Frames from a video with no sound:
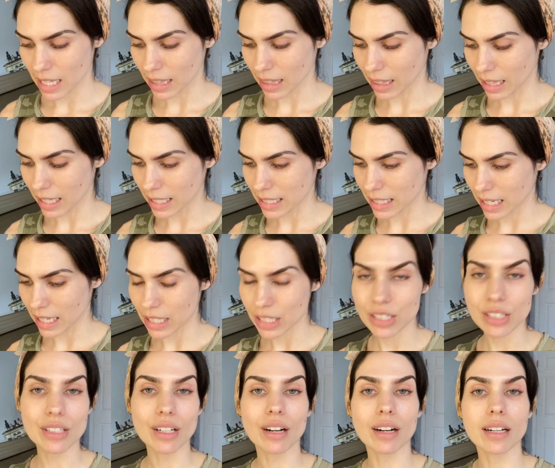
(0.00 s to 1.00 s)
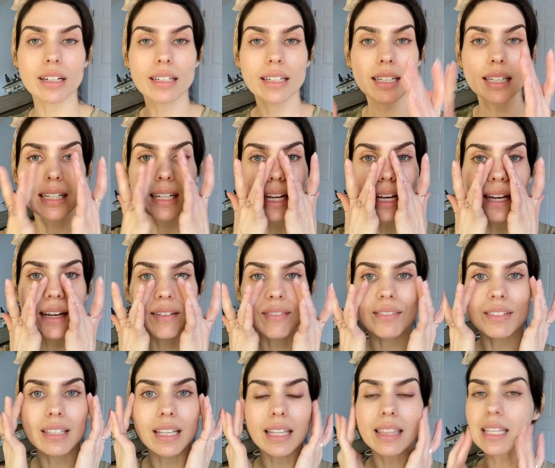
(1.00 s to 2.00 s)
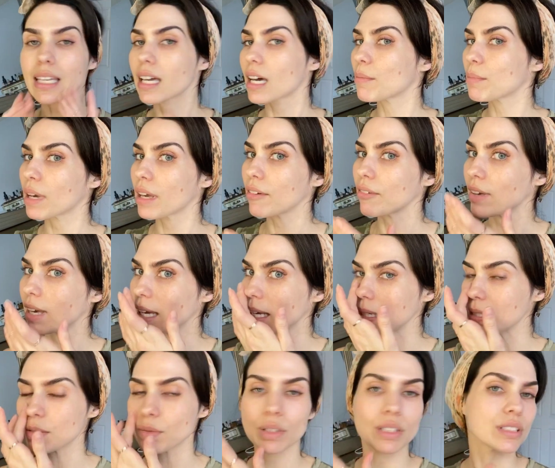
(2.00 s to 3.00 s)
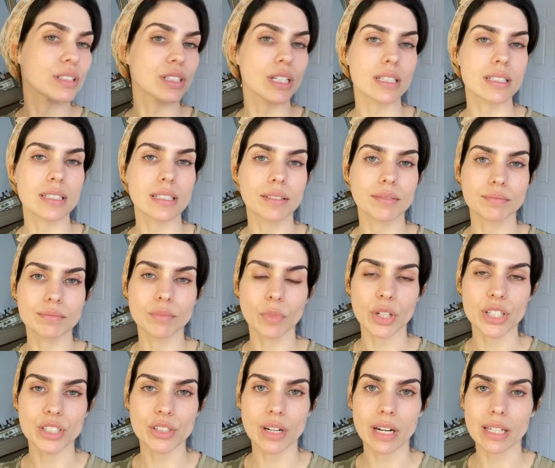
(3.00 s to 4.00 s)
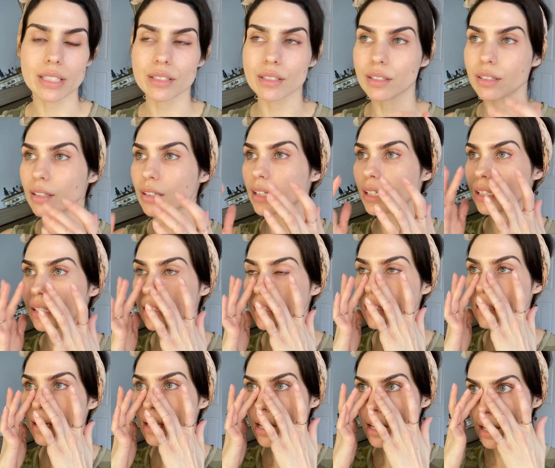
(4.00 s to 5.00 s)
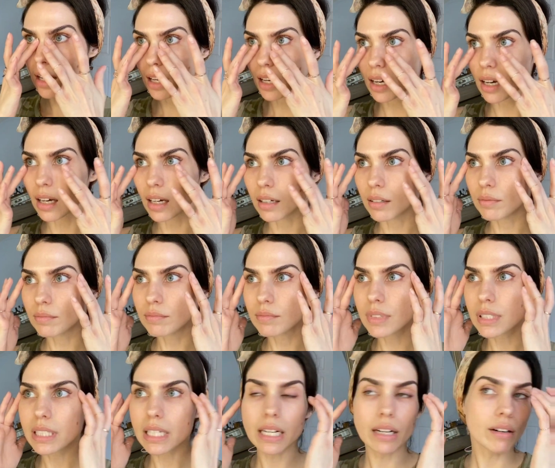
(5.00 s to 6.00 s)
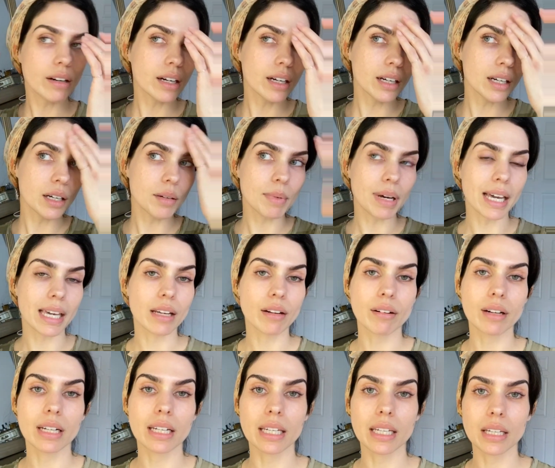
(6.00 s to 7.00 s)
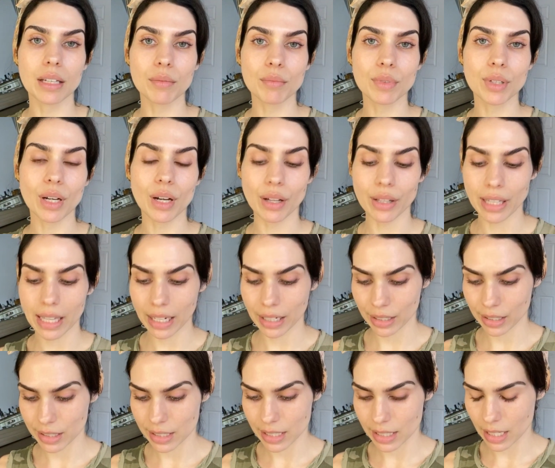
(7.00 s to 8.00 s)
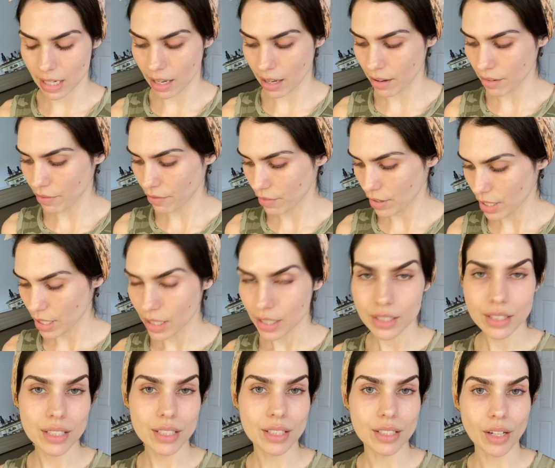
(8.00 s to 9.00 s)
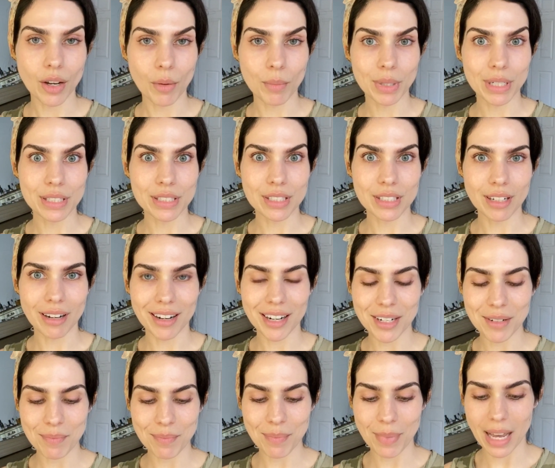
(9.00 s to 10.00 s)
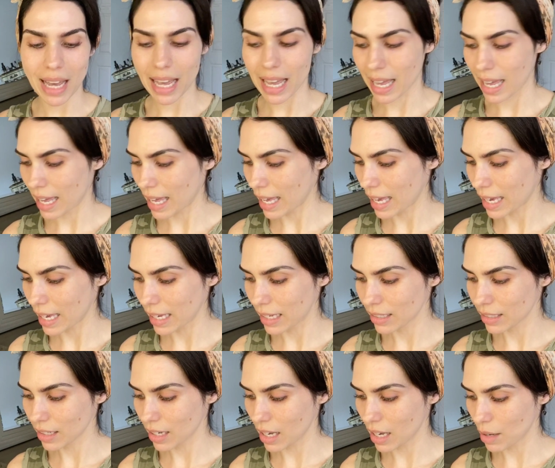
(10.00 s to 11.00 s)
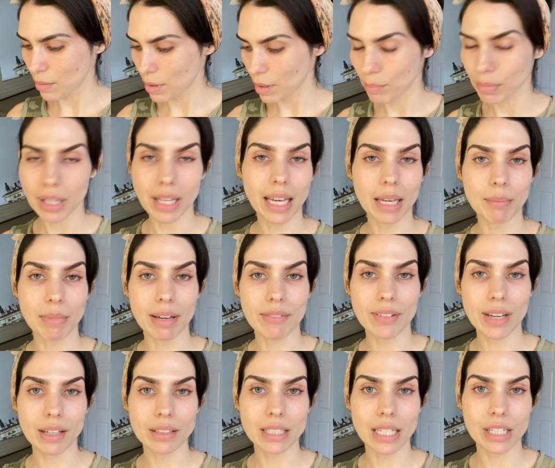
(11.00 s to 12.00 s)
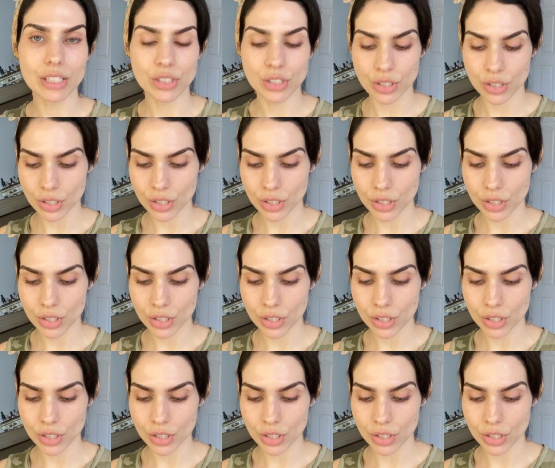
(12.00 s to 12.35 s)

Let's get started. I have nothing on my face, well, just moisturizer and serum, eye cream, all that good stuff. So I'm going to start by applying my foundation.